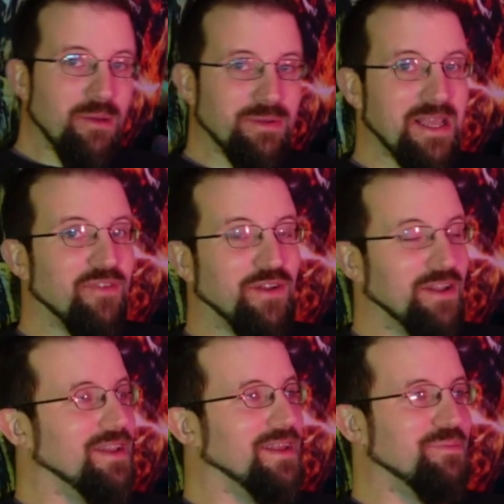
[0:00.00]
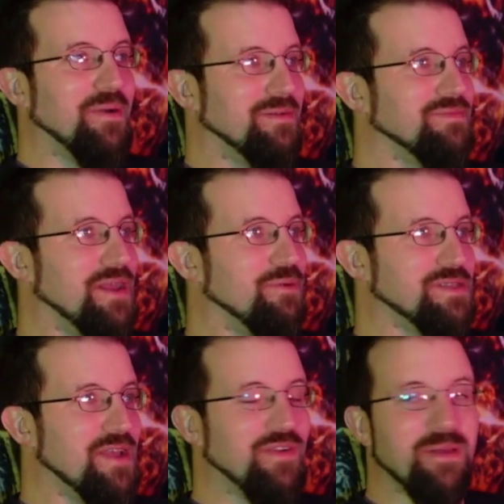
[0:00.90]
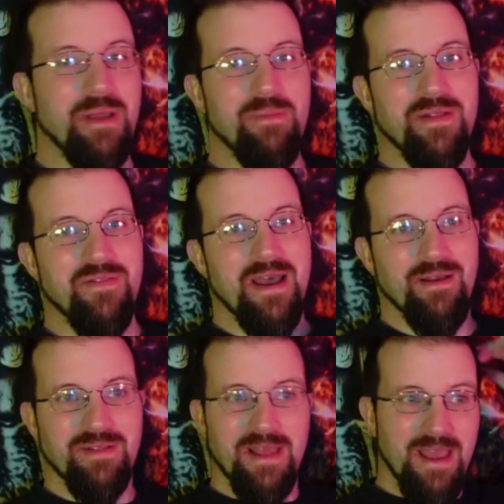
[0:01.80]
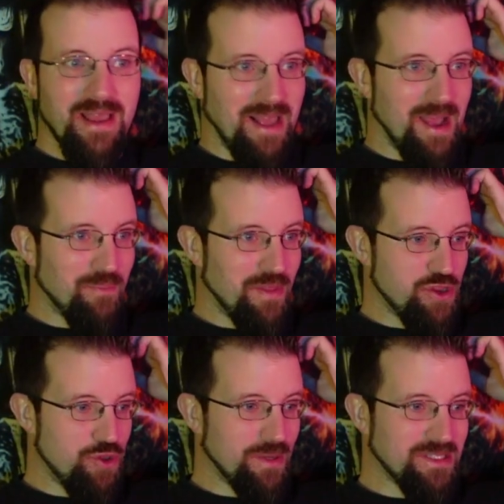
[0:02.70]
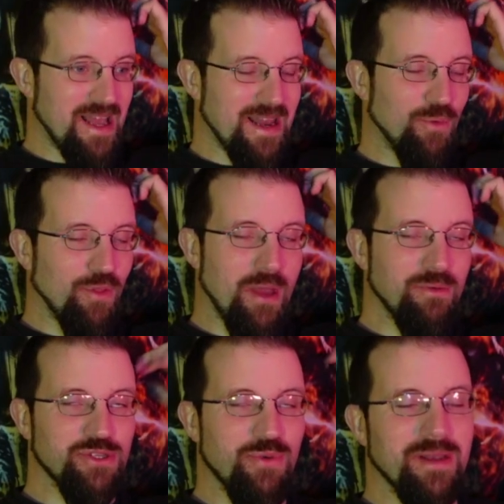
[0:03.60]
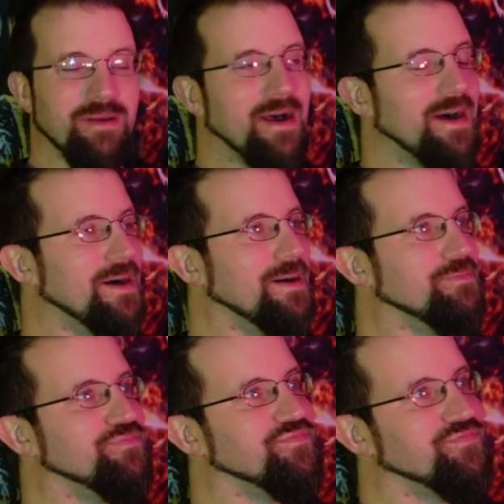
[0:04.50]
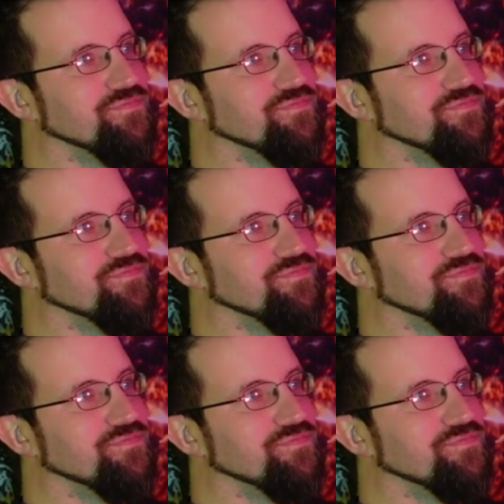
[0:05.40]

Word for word: There were definitely, but there were definitely people in that camp that knew exactly what they were doing, um,